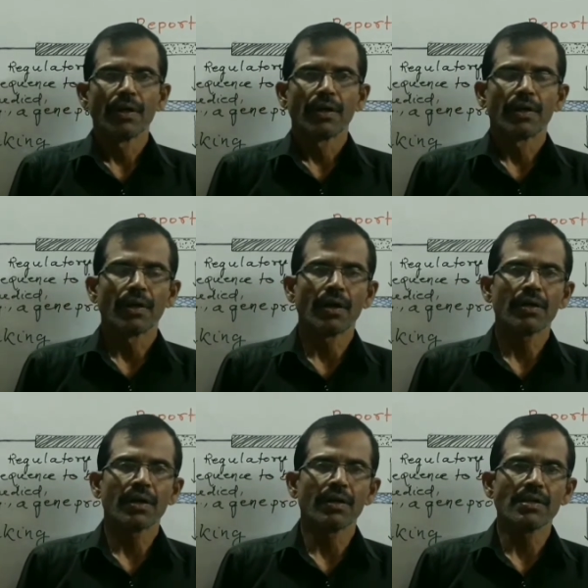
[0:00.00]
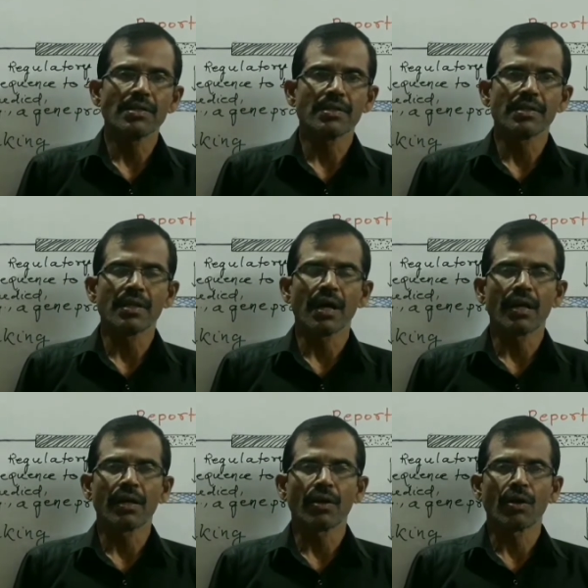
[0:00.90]

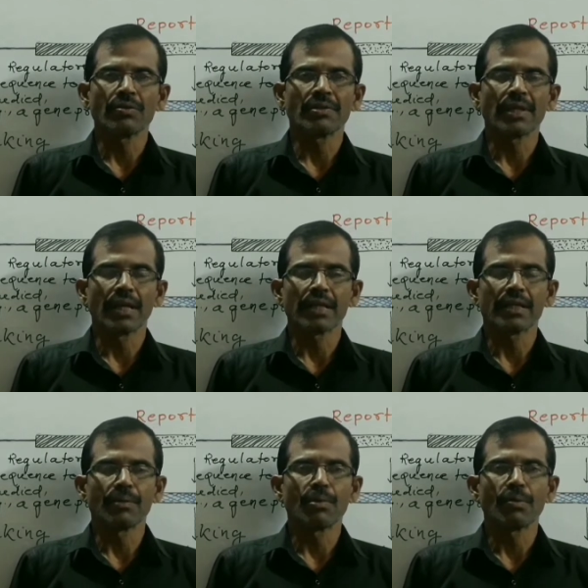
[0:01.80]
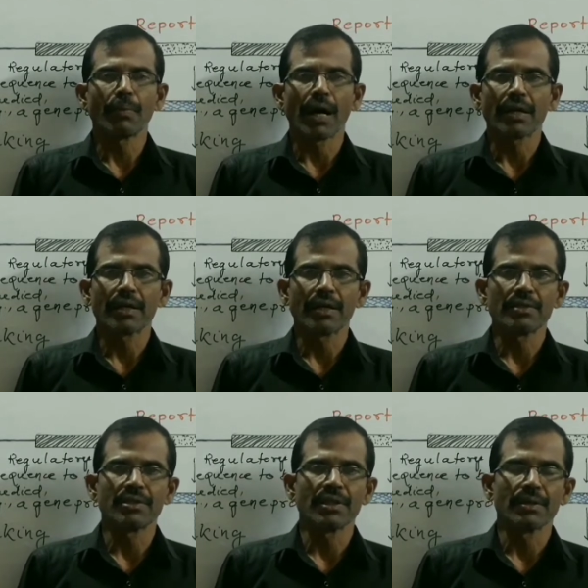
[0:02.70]
non-conditional, non-selectable
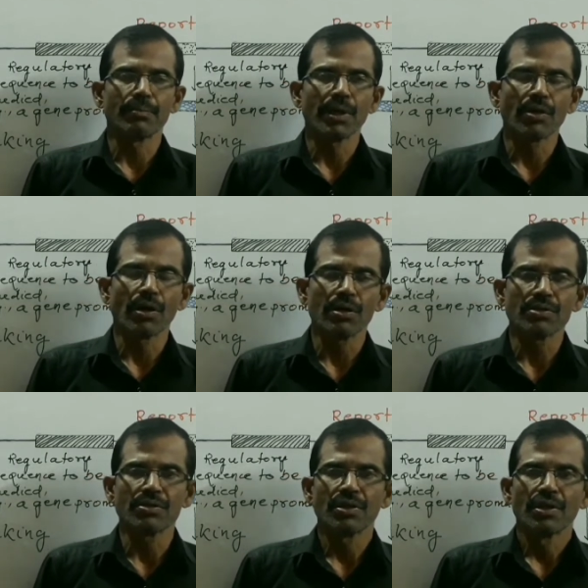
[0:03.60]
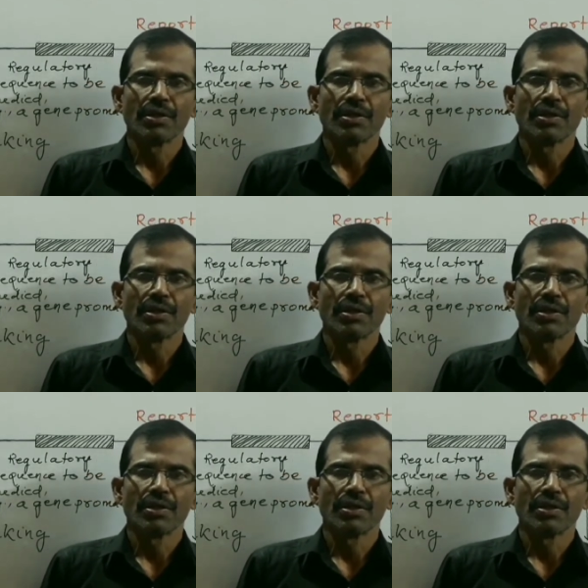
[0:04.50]
marker gene because